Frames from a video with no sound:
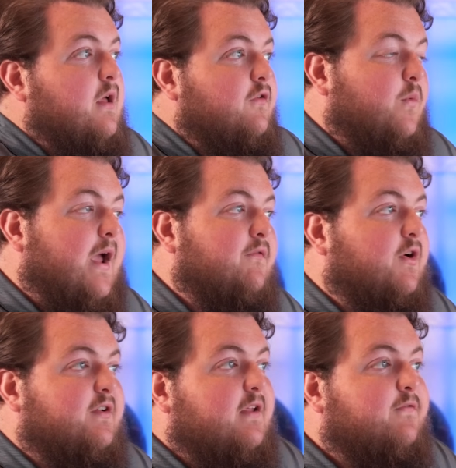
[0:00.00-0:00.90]
So we have
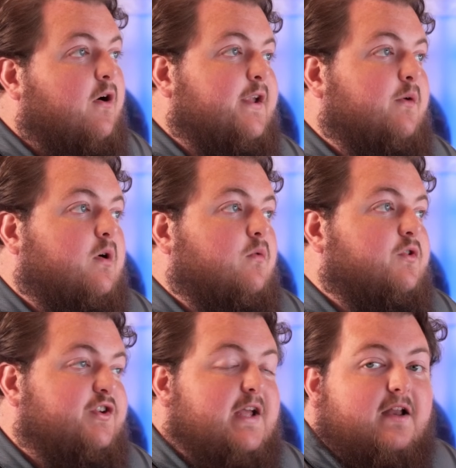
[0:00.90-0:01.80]
our default network,
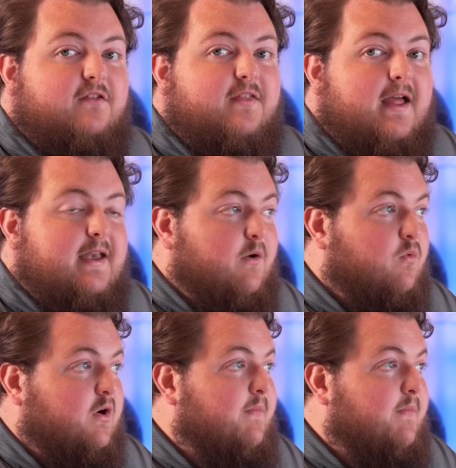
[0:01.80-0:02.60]
which again is that network